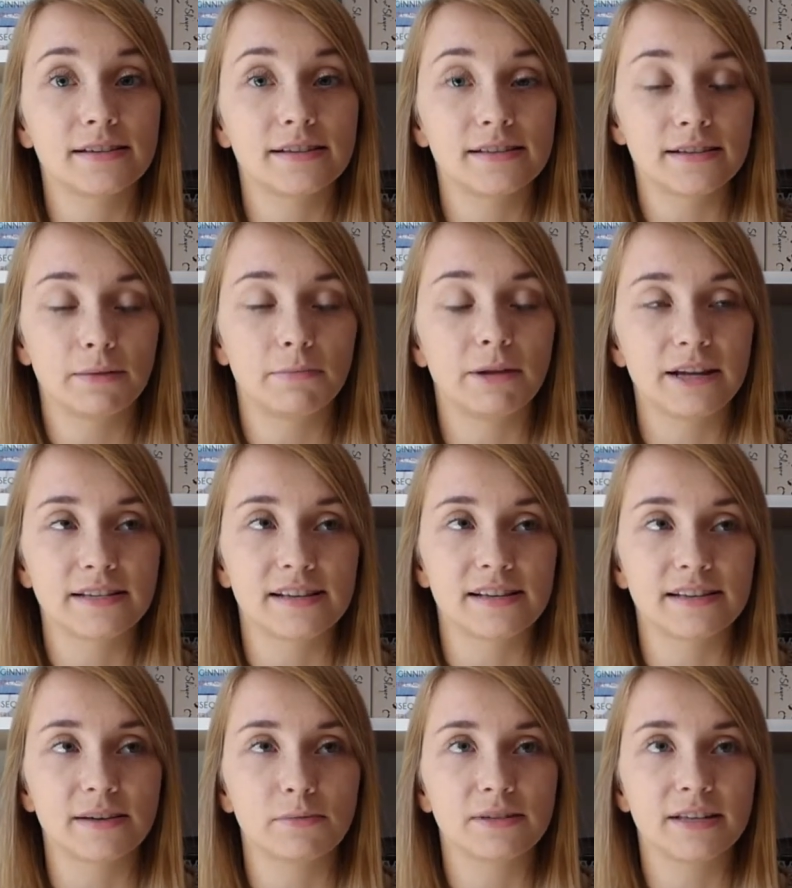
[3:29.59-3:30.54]

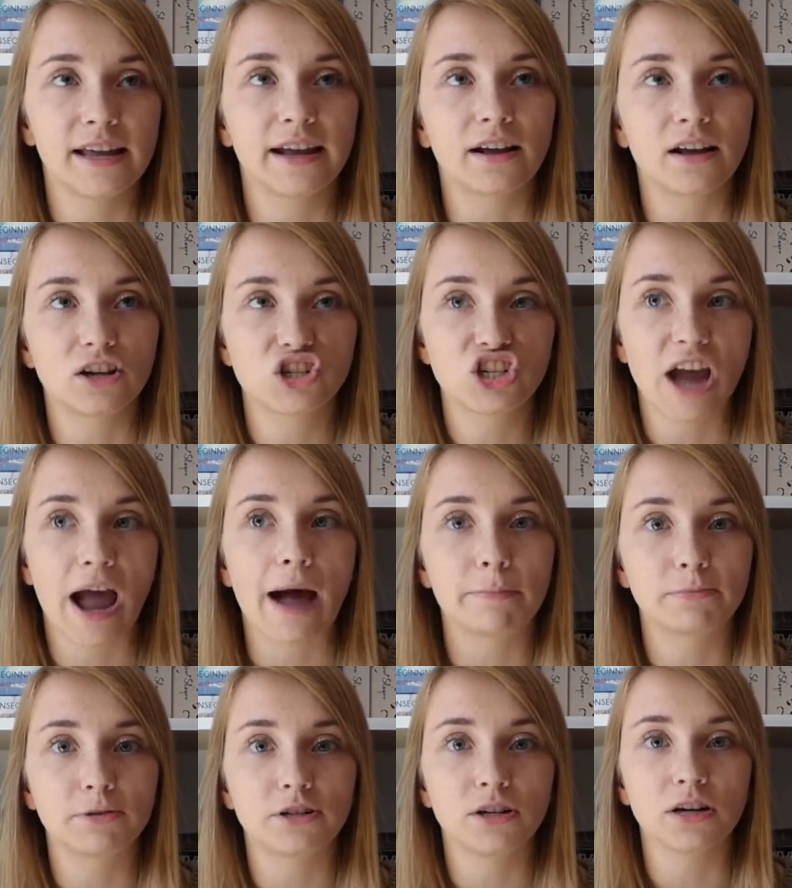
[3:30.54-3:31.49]
It was like a
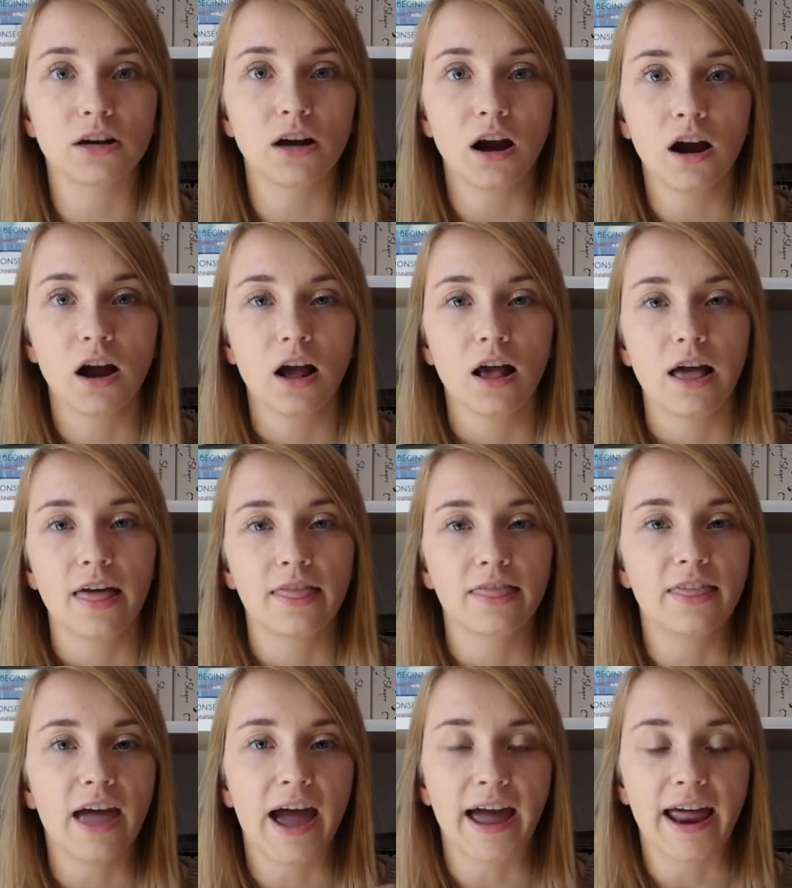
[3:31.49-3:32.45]
chapter
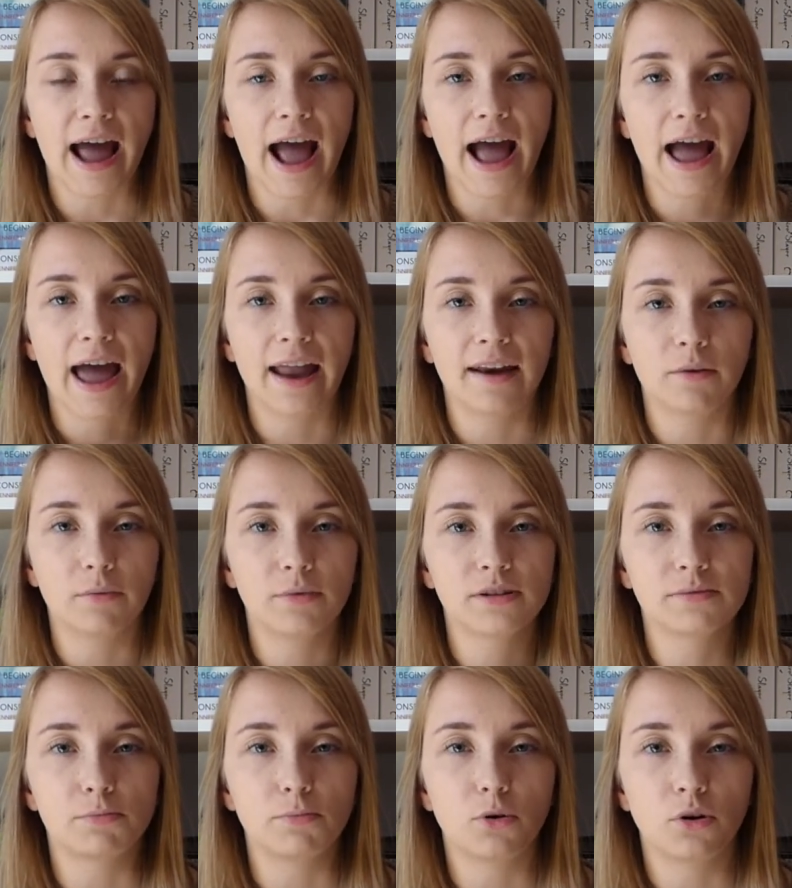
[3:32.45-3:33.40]
that
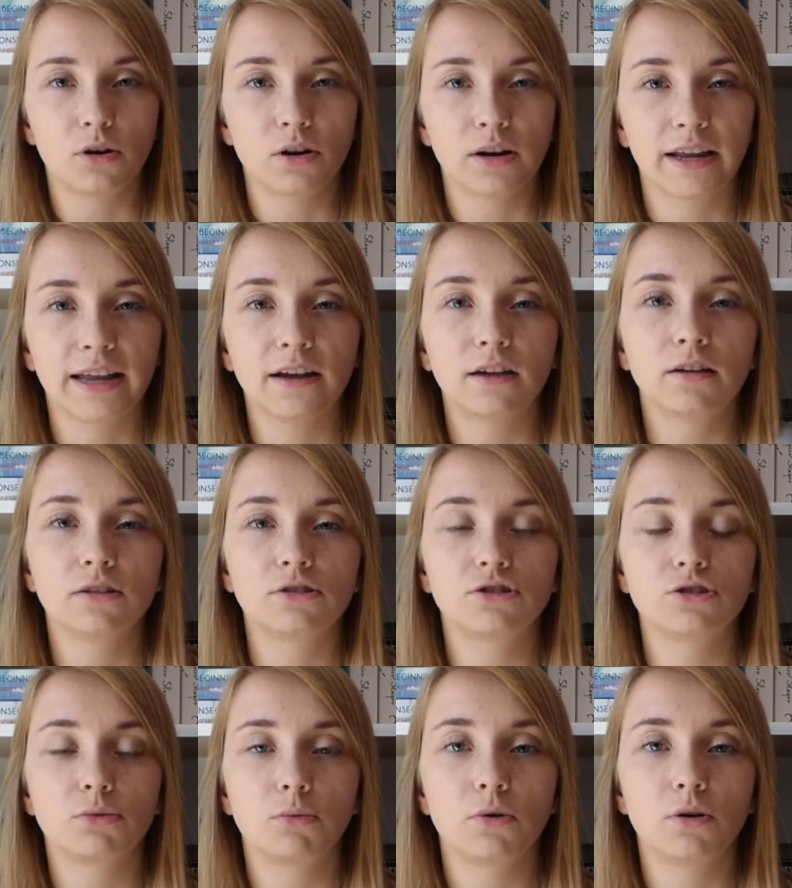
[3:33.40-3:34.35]
was more
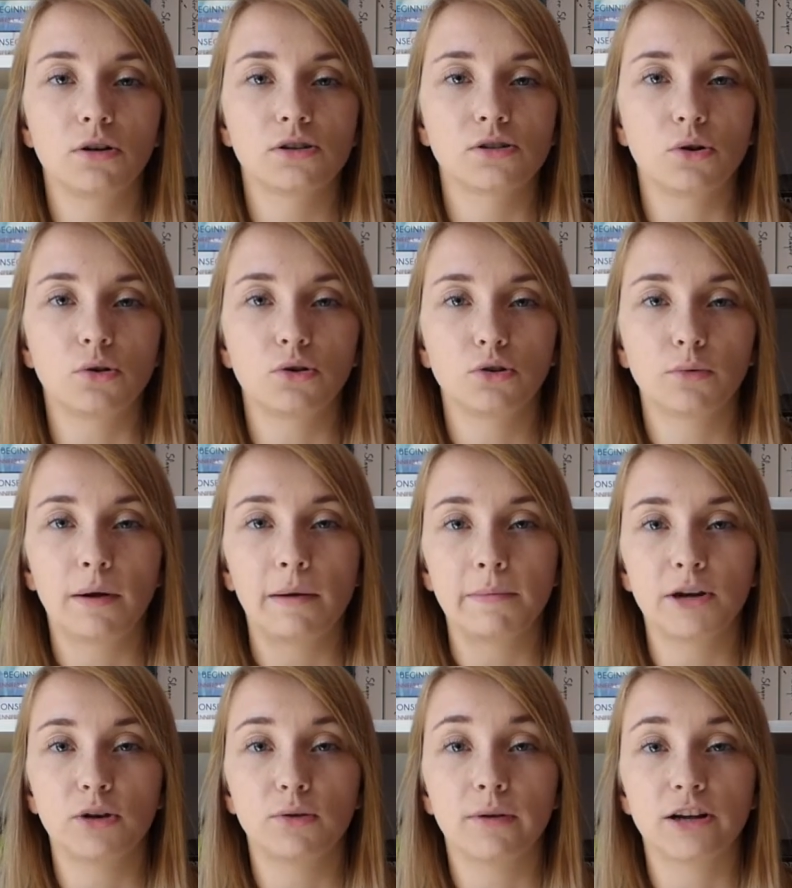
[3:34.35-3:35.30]
geared towards older
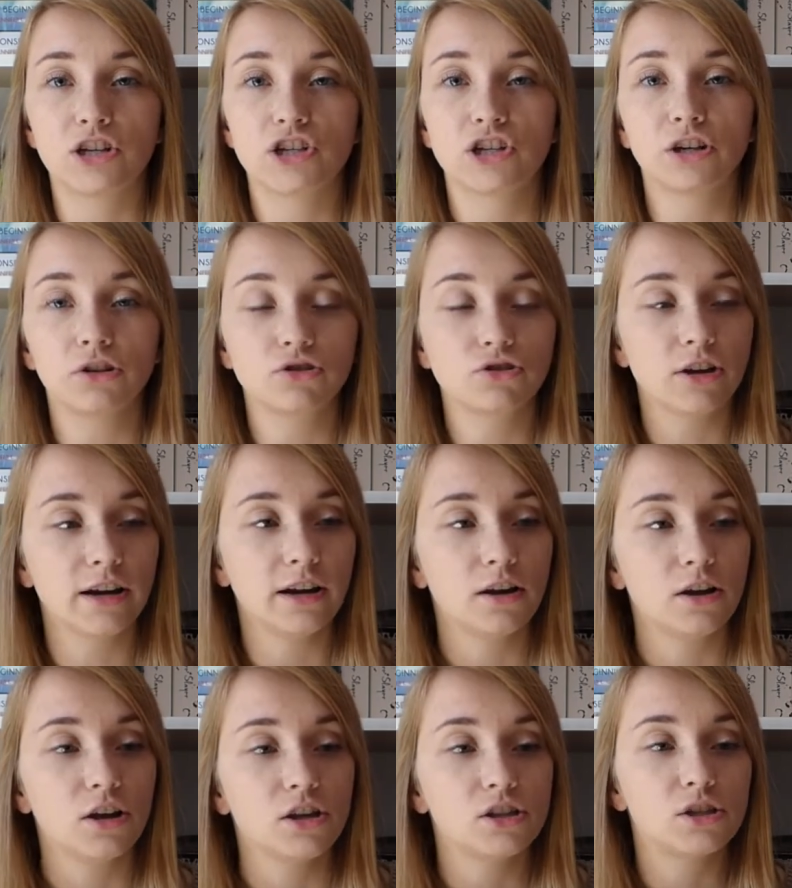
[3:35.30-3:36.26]
women who had children,
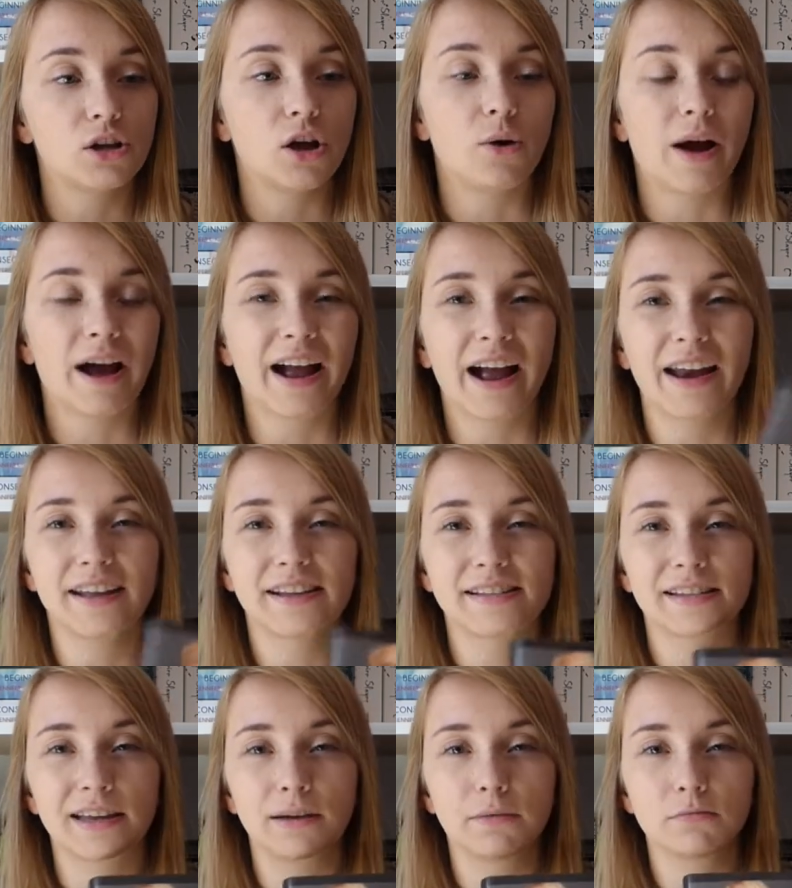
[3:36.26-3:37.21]
so I kind of
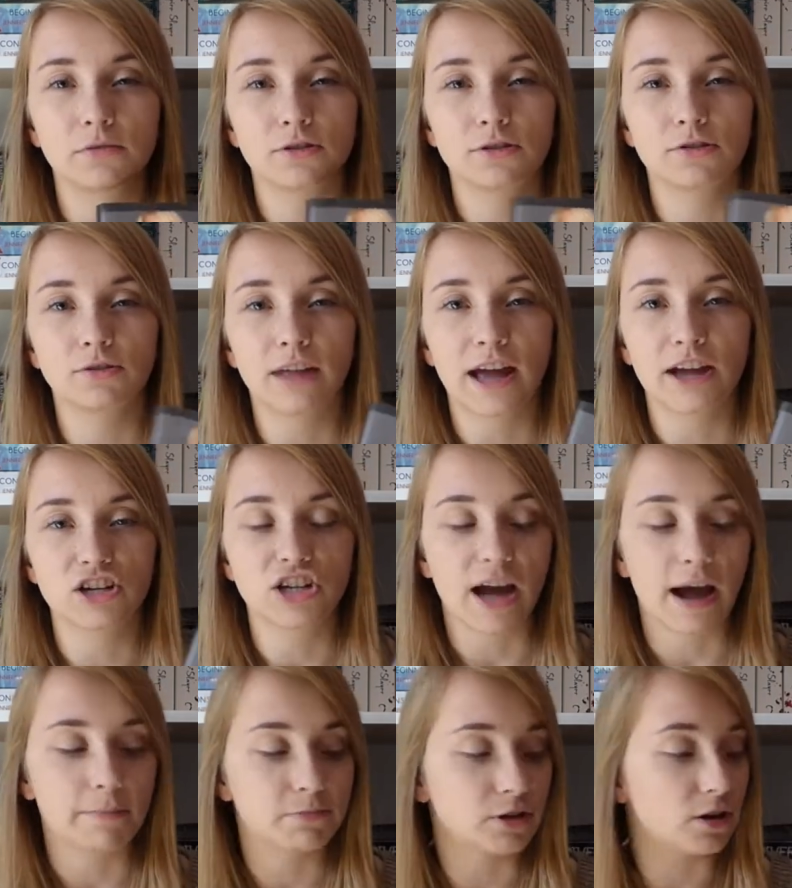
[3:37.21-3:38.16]
skimmed through that
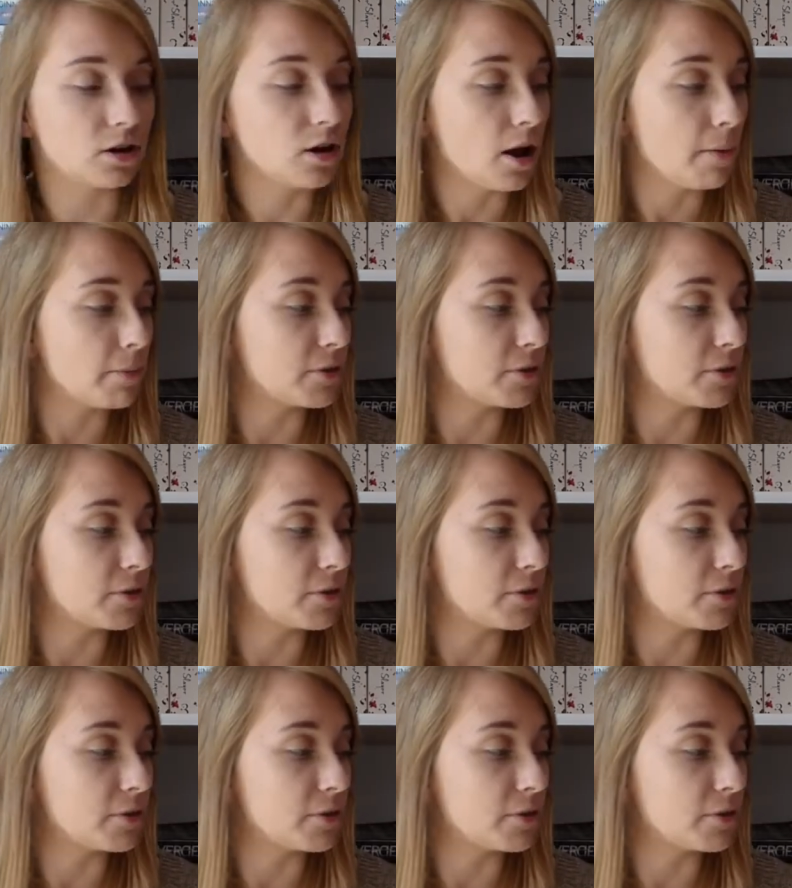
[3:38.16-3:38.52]
chapter.